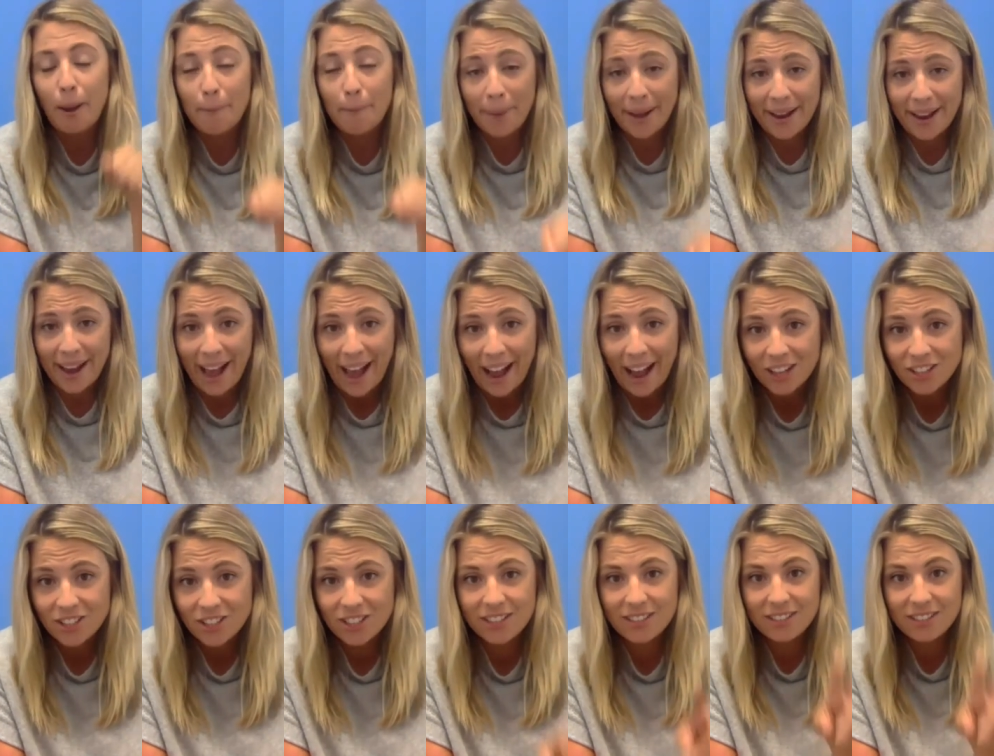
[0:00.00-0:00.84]
my
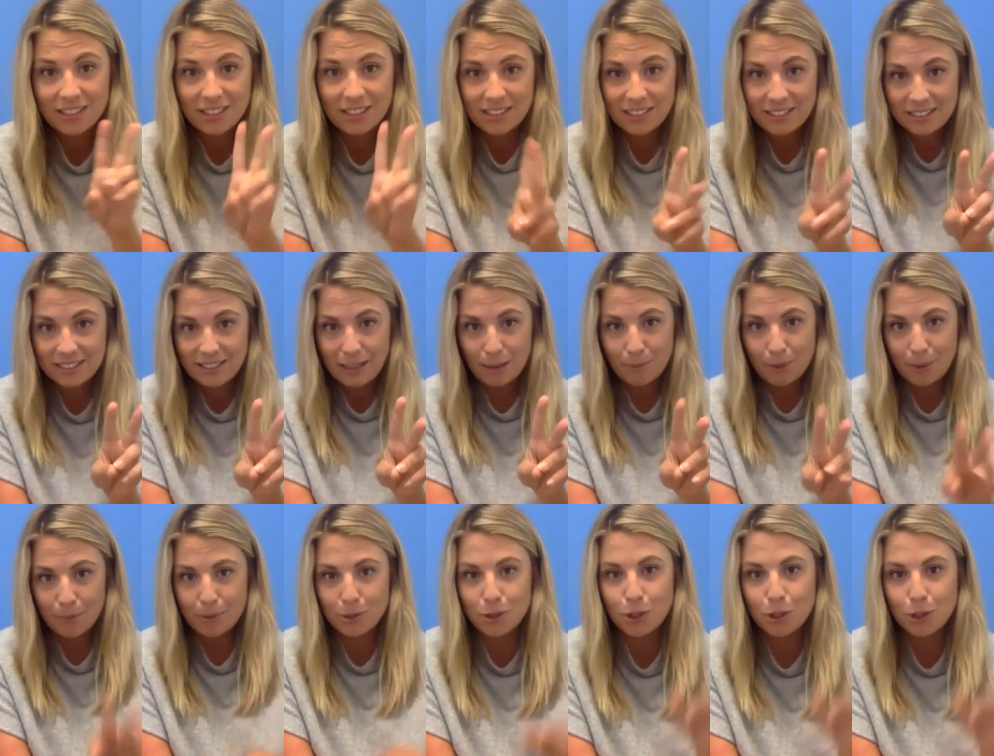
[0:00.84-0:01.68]
actions. And this is step
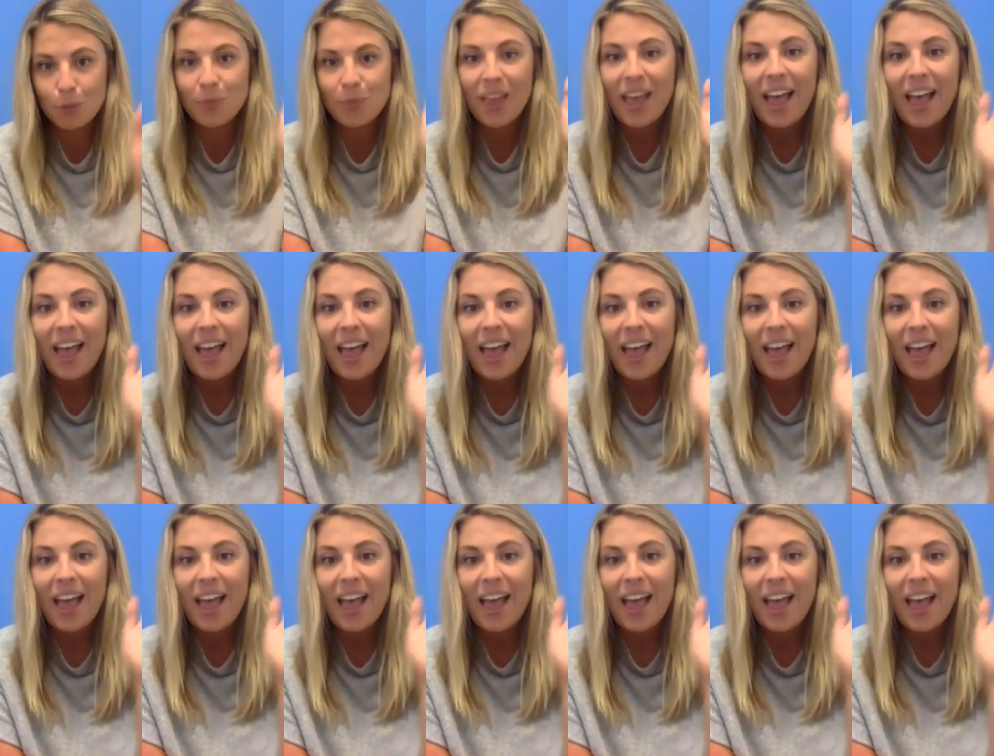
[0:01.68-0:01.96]
number two